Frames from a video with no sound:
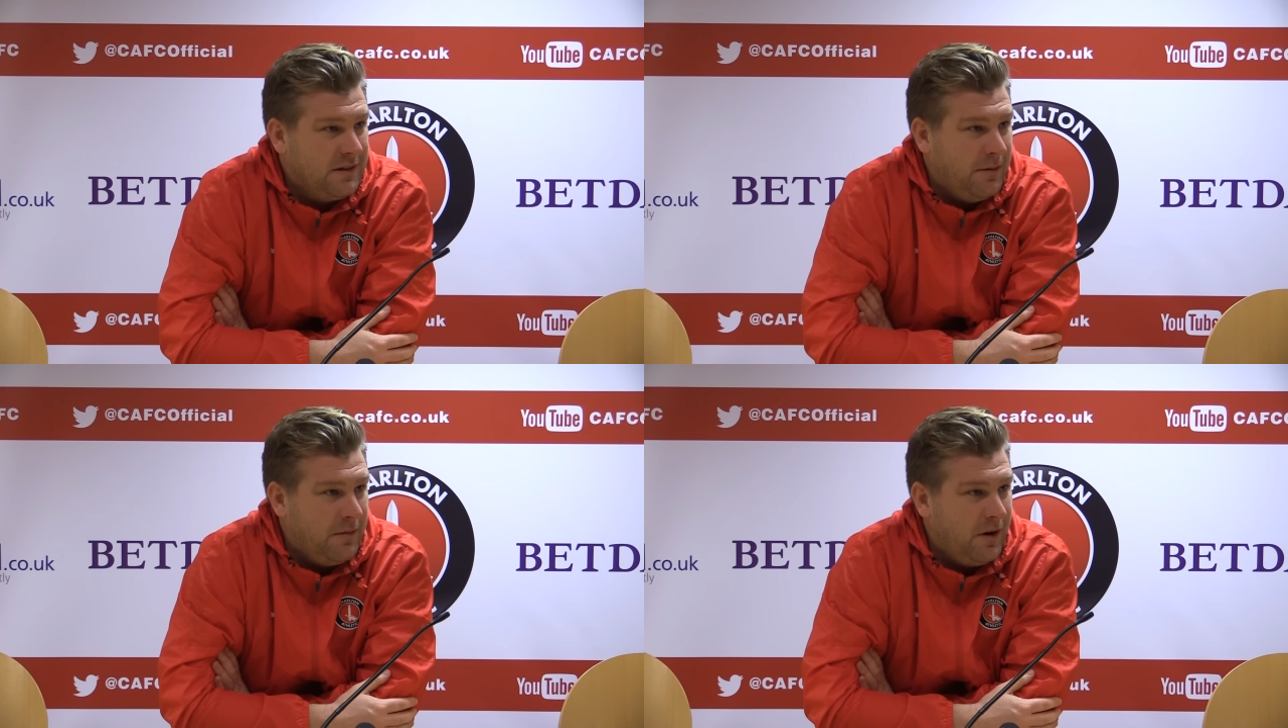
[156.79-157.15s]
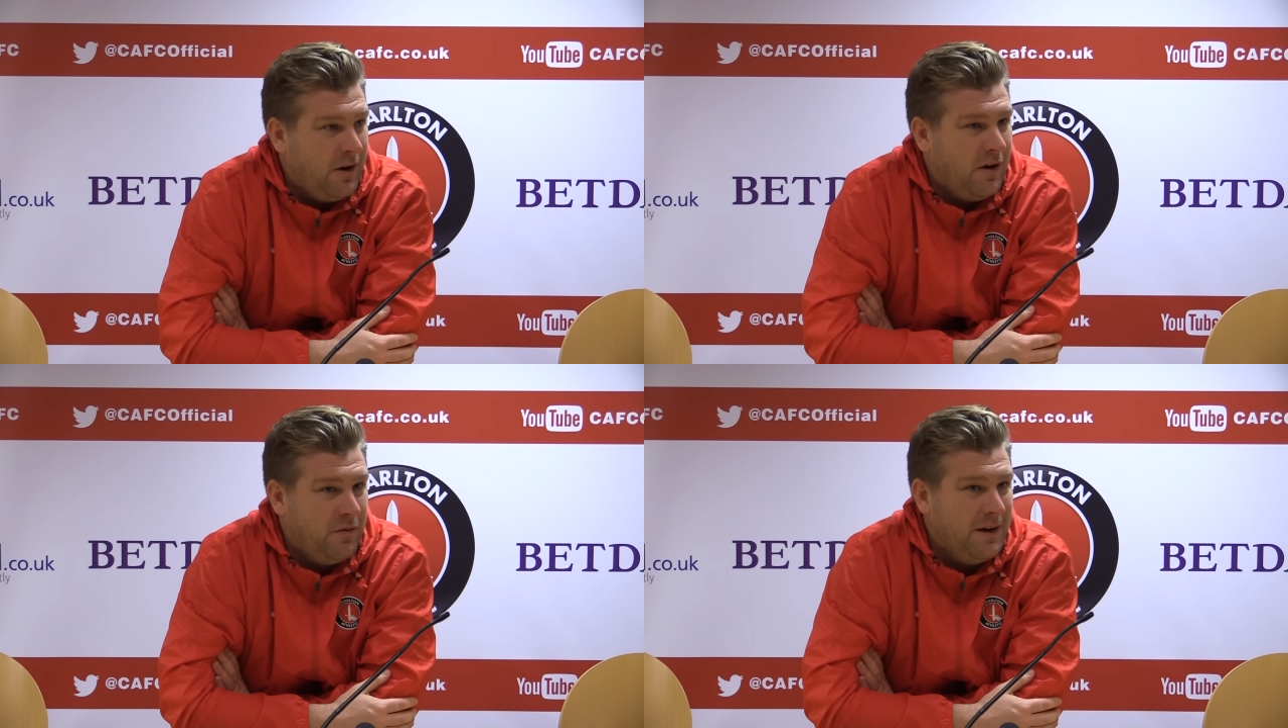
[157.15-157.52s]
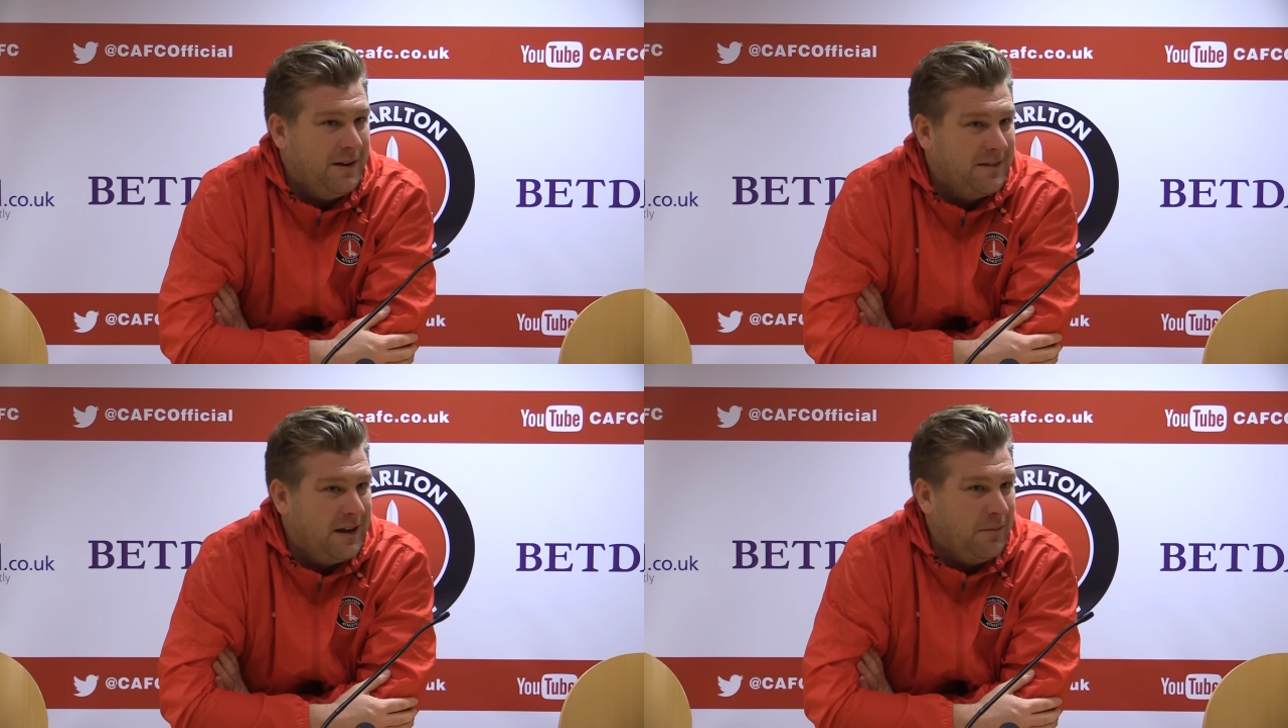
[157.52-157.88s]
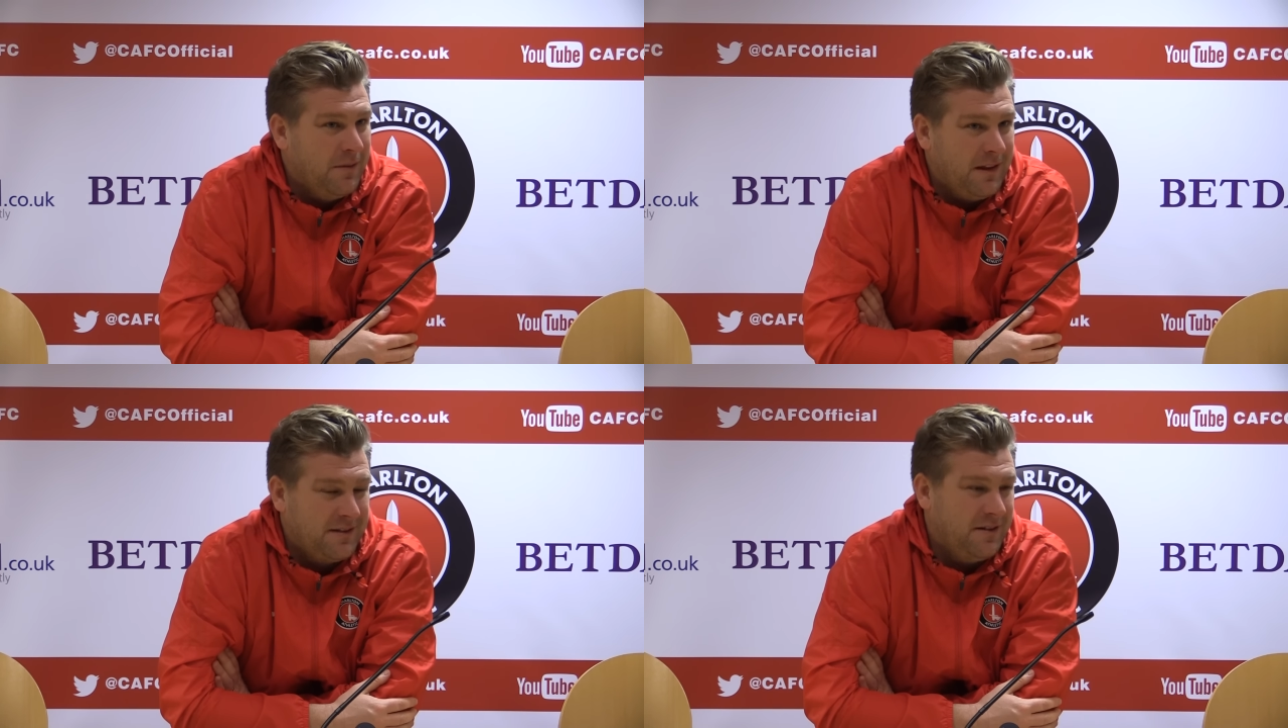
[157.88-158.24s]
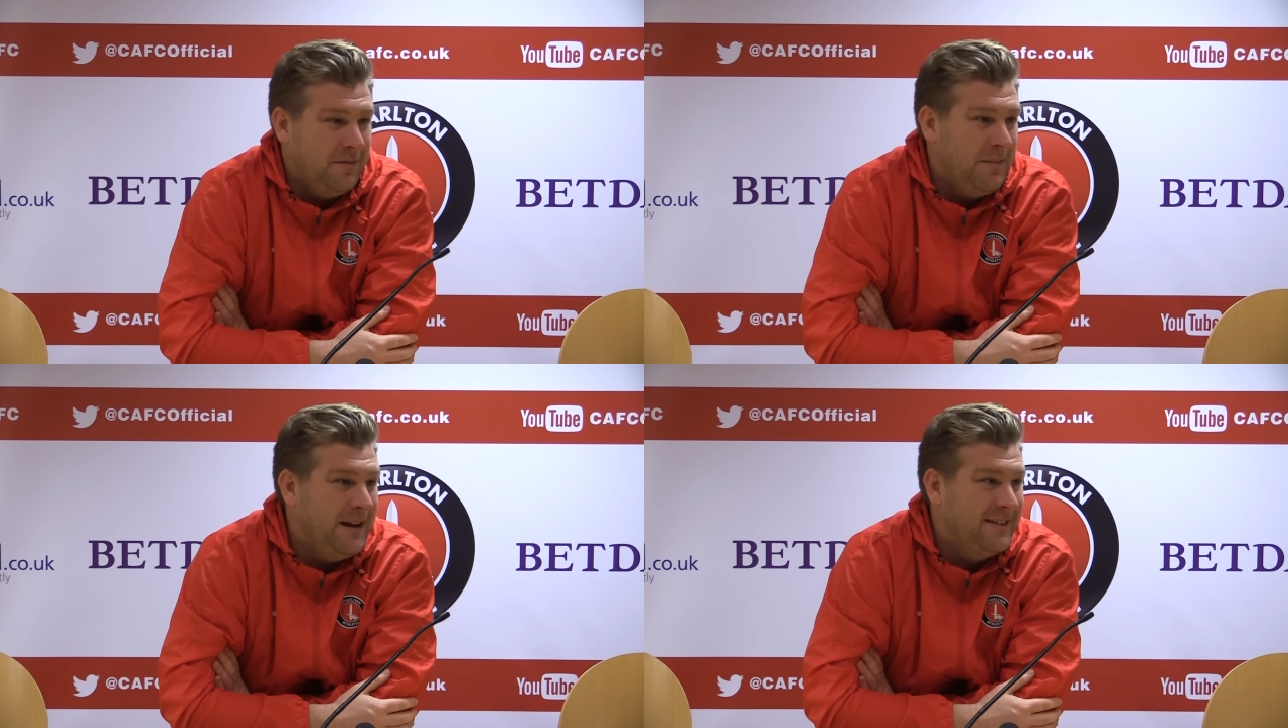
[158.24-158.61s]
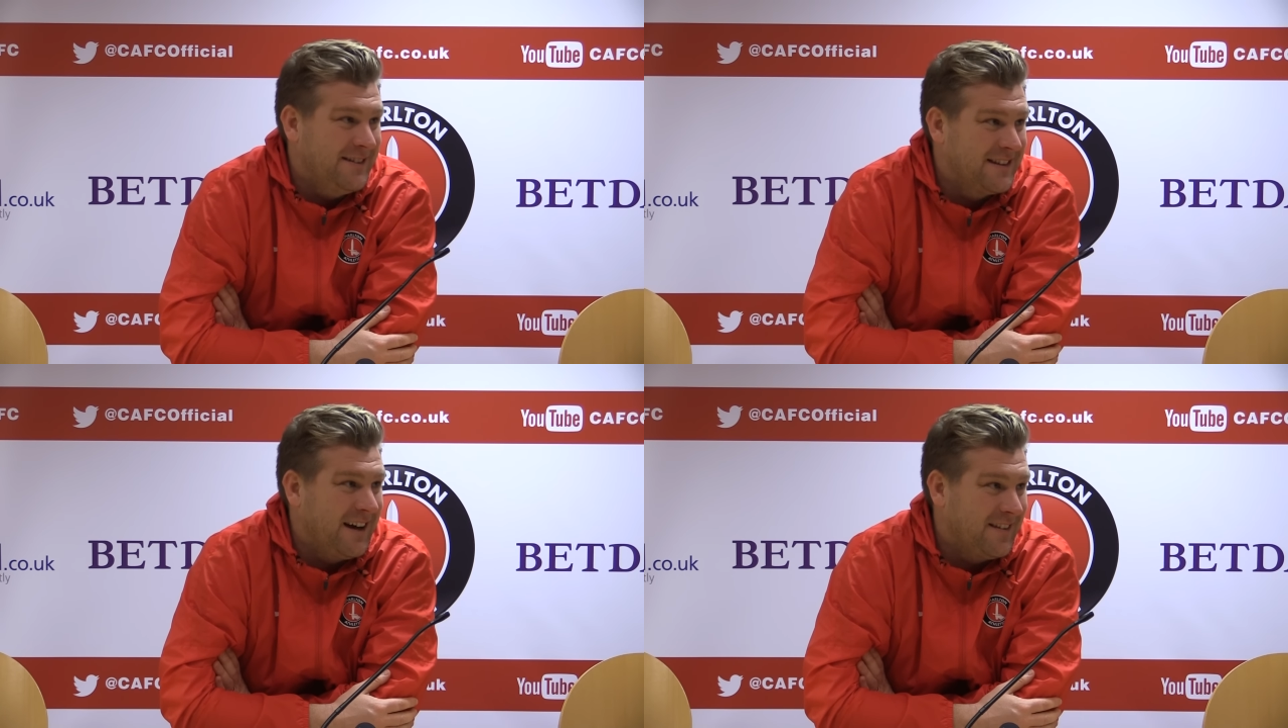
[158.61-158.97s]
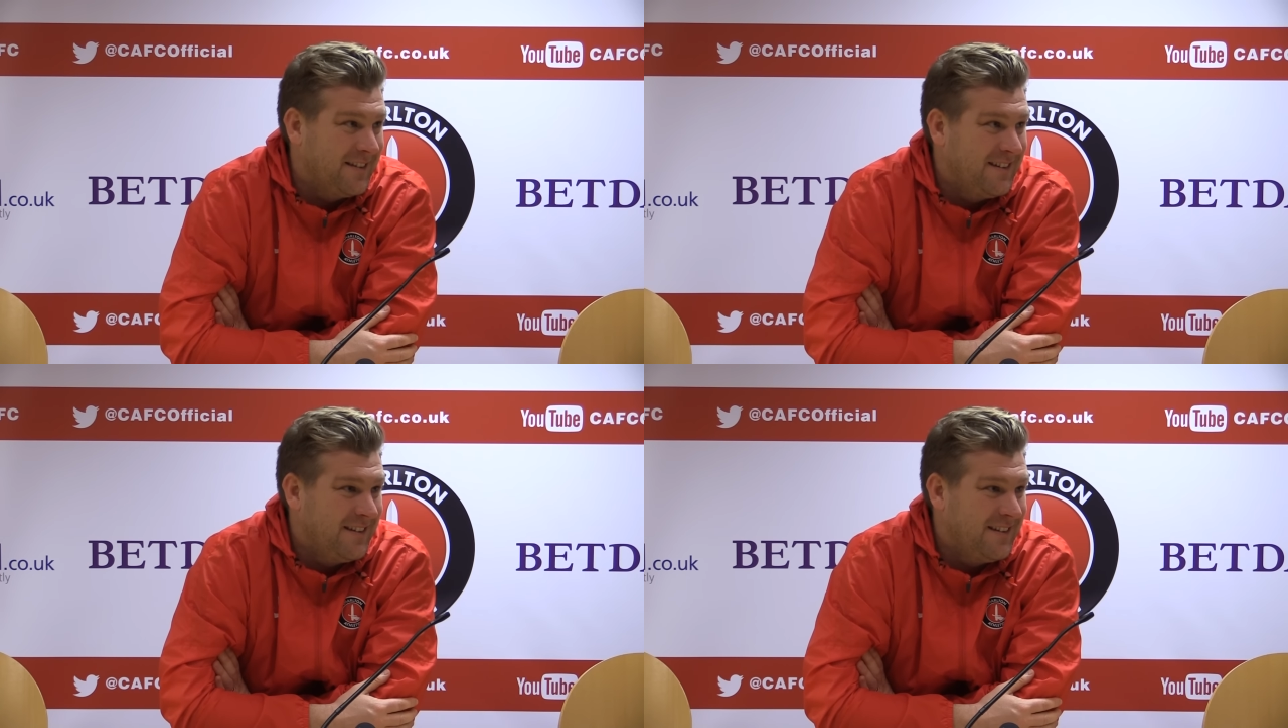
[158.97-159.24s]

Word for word: and we're halfway in the table. That's an amazing stat.